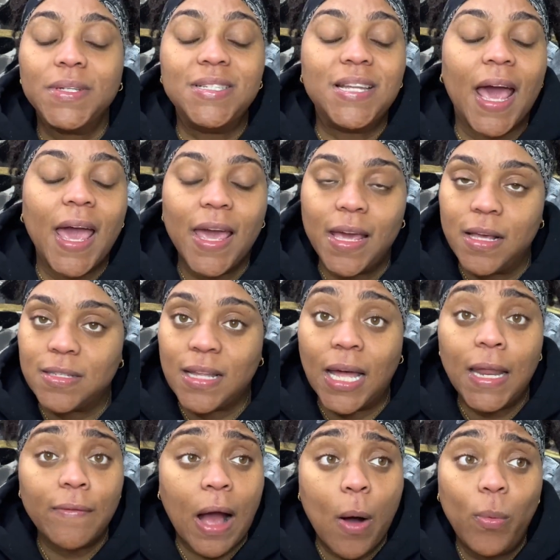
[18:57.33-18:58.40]
days,
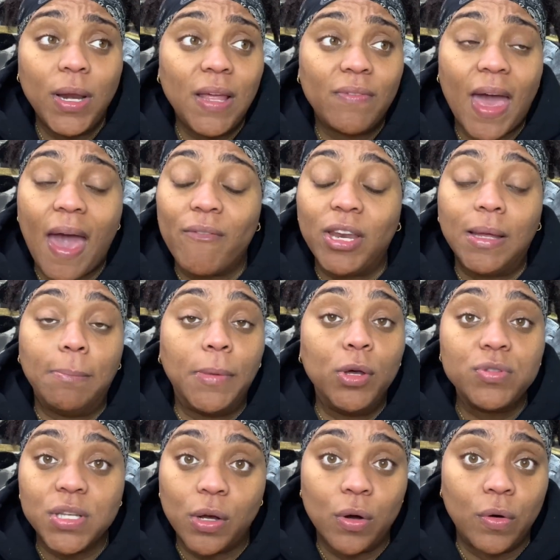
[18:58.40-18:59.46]
I wouldn't even have any
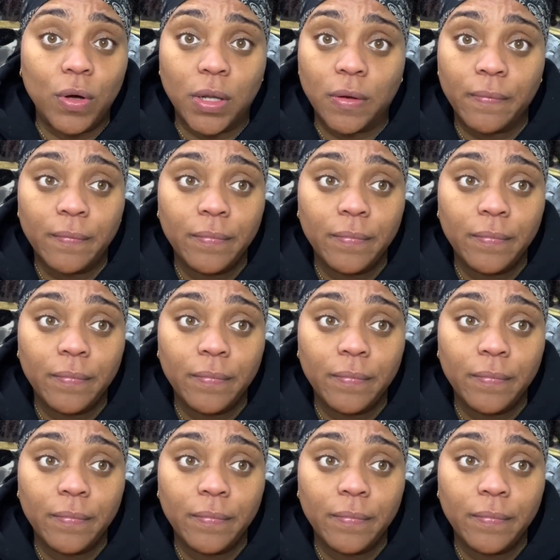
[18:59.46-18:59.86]
music on.